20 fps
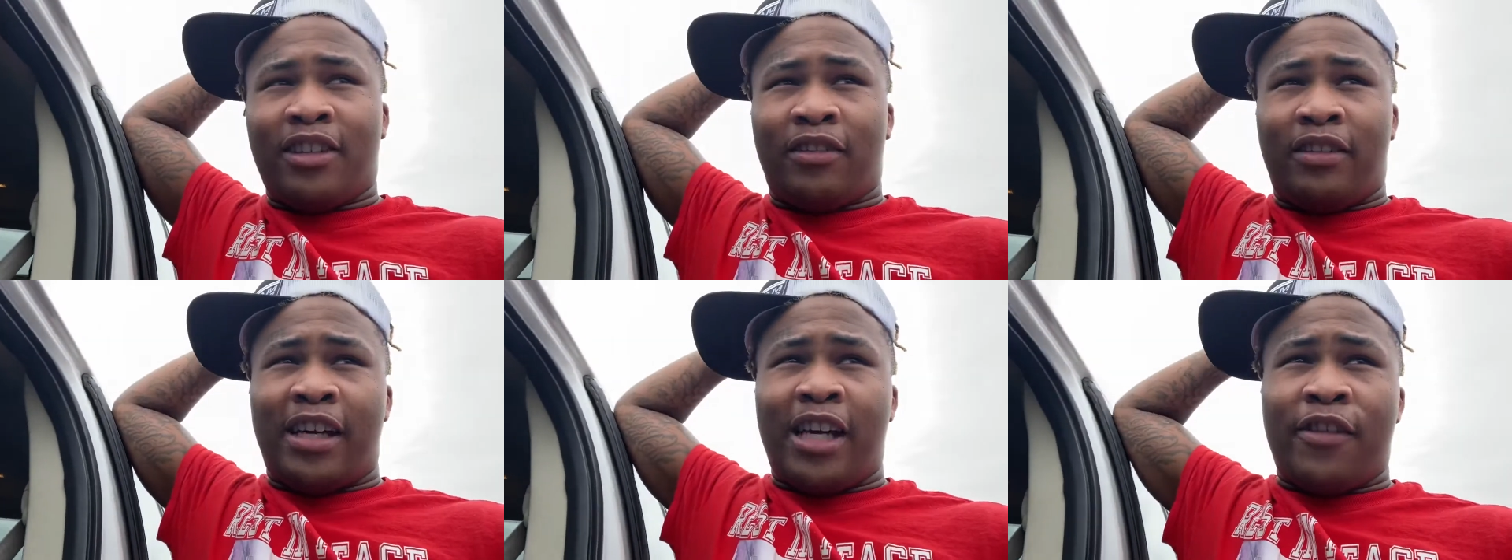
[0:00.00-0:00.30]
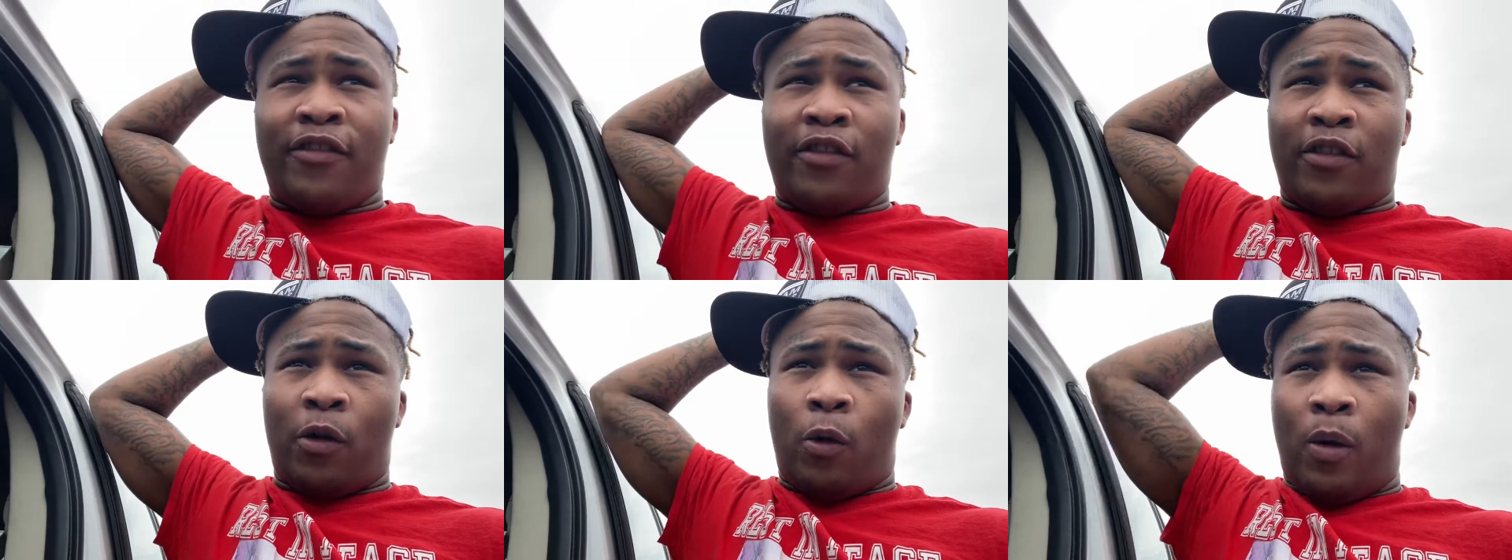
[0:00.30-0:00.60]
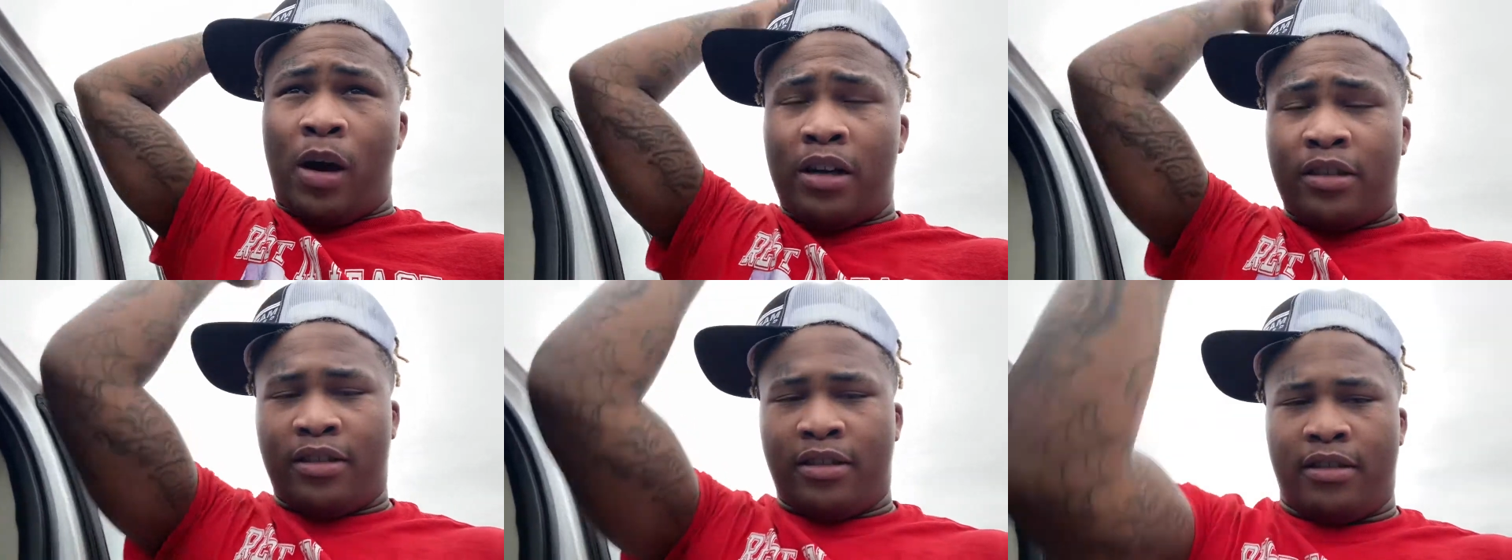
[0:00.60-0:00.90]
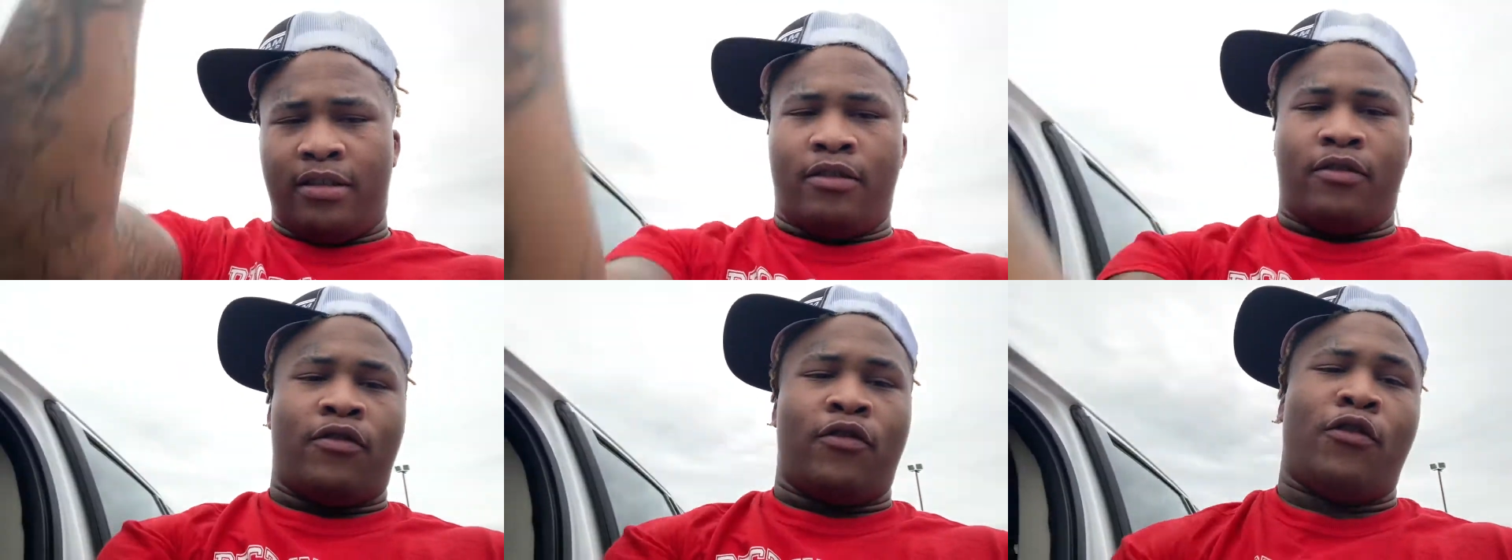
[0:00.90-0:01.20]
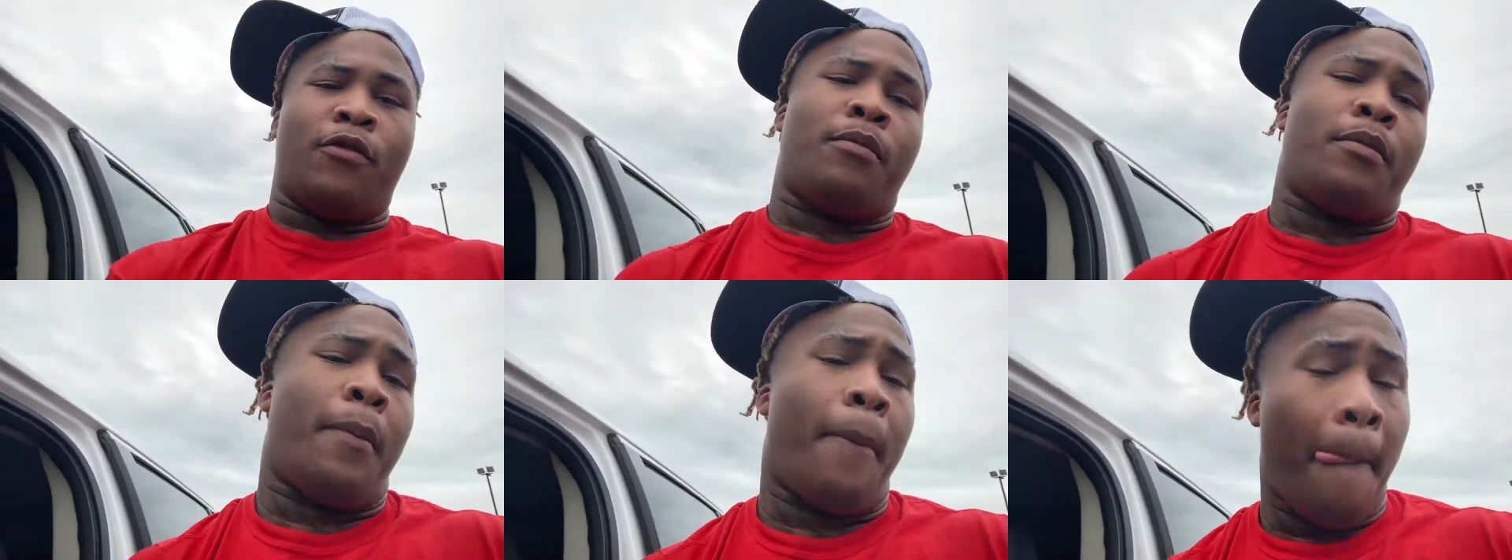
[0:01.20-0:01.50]
Now they finna wash it, you feel
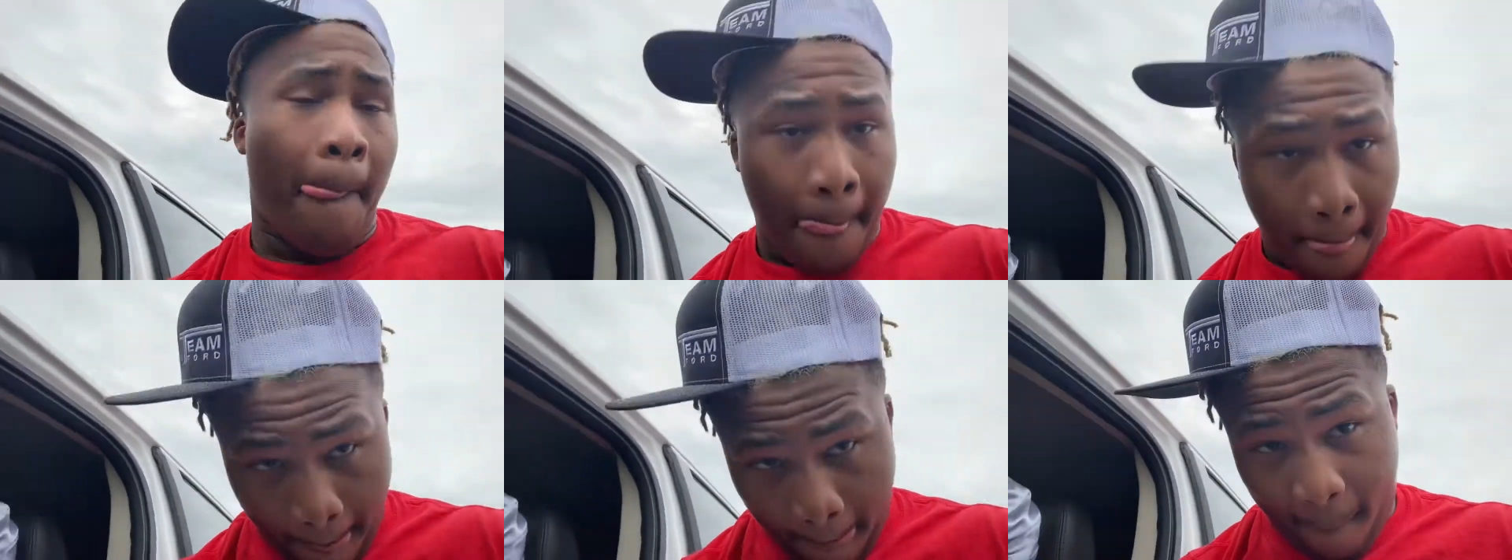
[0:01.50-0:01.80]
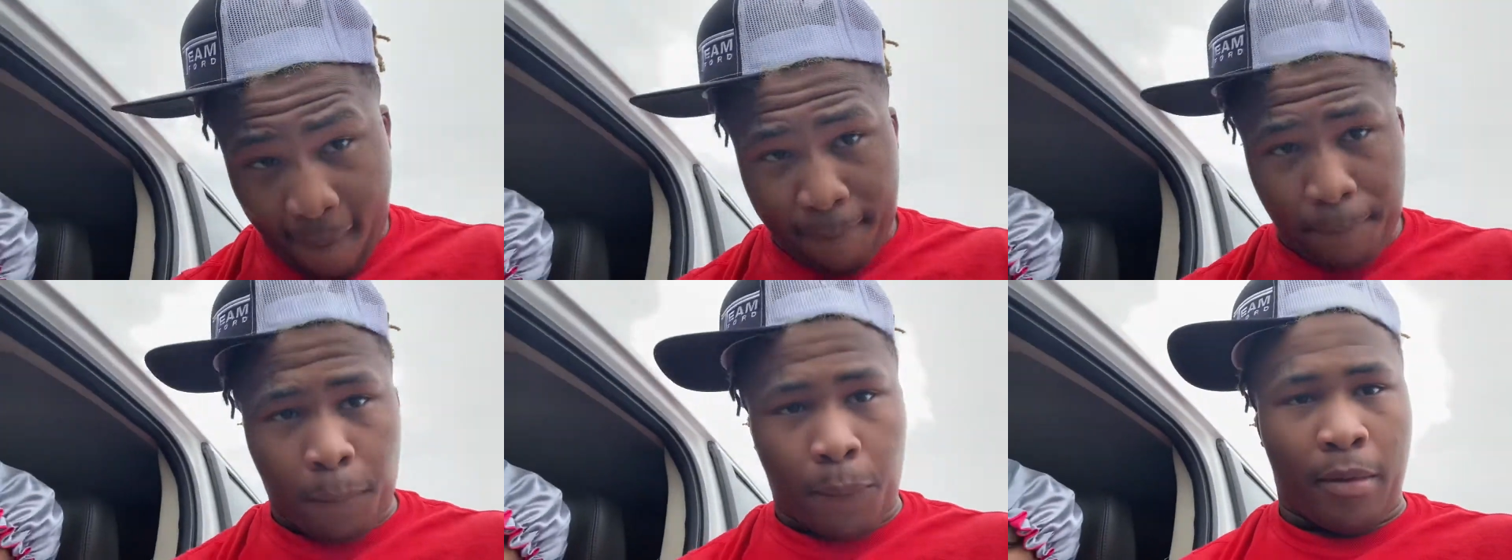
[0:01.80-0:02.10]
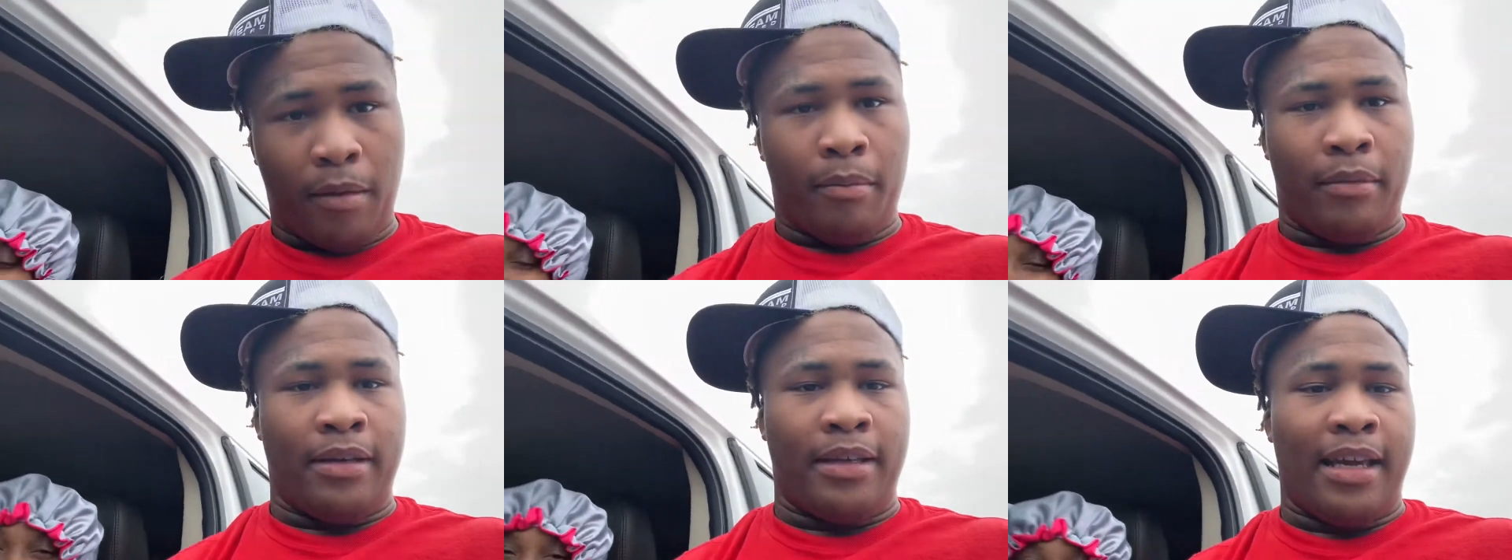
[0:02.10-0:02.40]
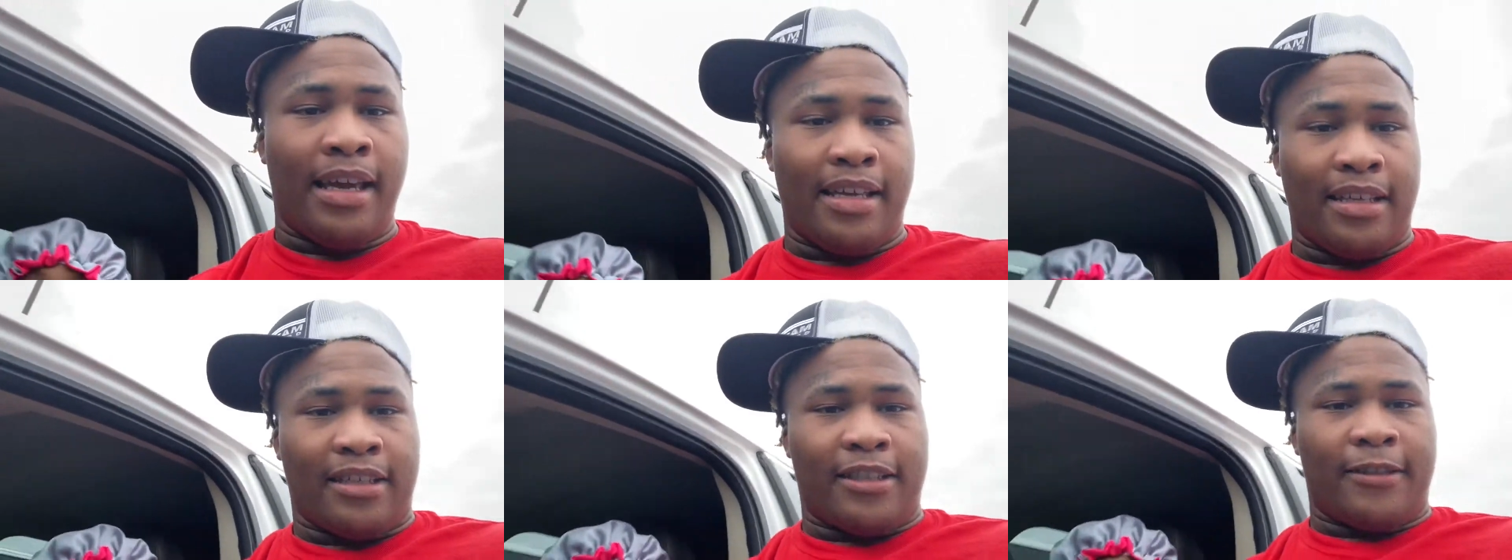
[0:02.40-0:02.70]
me? But yes.